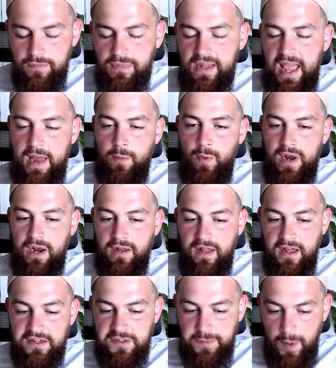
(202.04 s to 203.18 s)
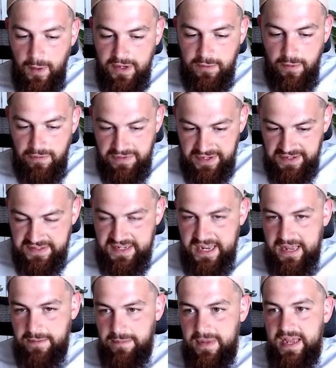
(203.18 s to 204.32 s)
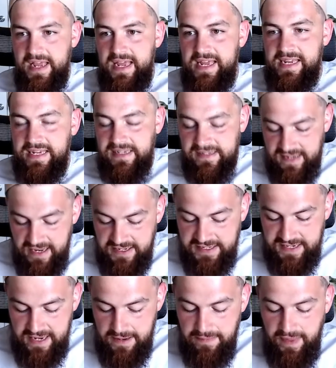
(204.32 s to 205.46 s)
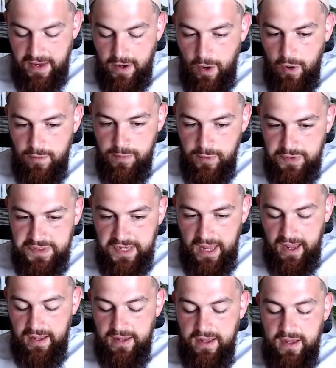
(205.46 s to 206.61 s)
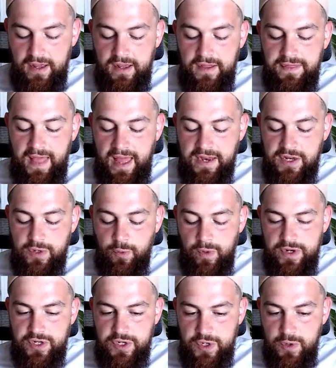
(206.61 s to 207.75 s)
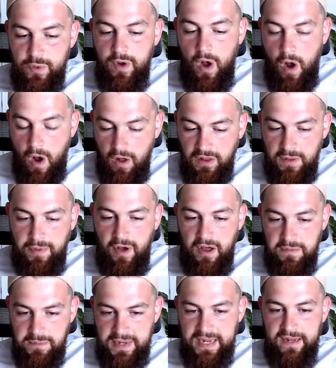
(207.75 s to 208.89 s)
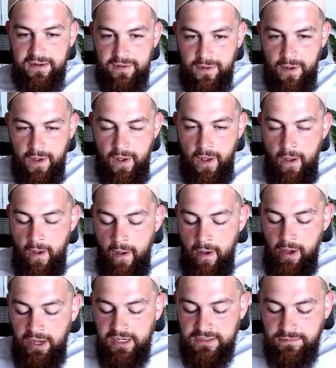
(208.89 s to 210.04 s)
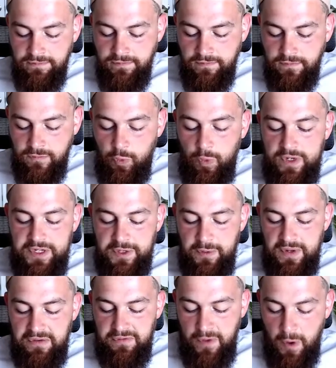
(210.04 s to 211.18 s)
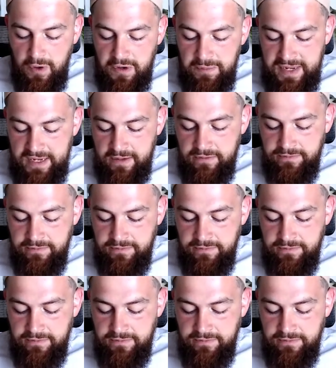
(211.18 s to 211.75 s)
And when Allah spoke and revealed to him, he said to him that, "O Musa, that when you call upon me, when you invoke me,